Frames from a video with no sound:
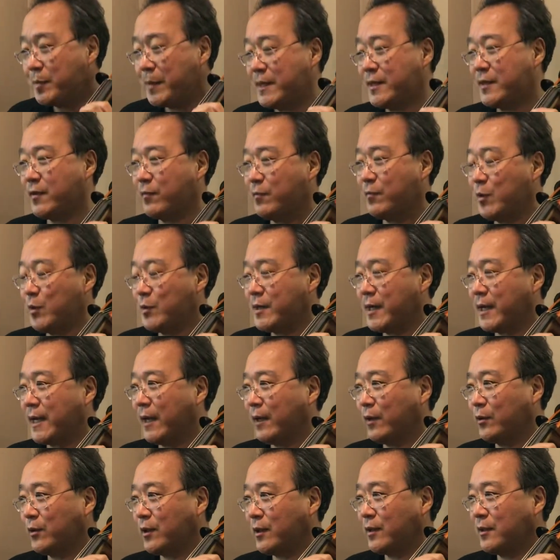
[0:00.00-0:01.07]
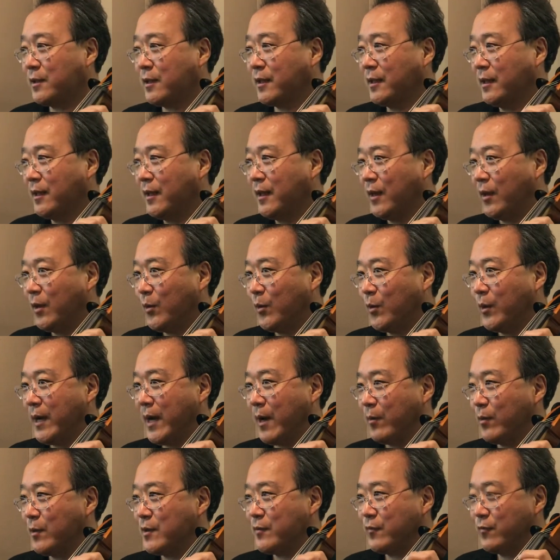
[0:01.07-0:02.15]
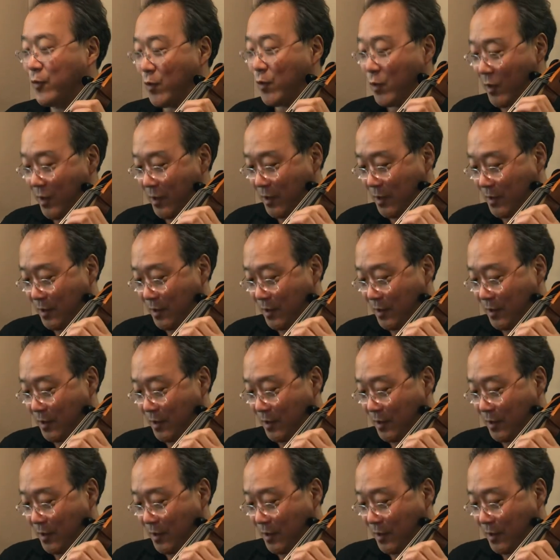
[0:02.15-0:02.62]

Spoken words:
piece of music I learned when I was 4.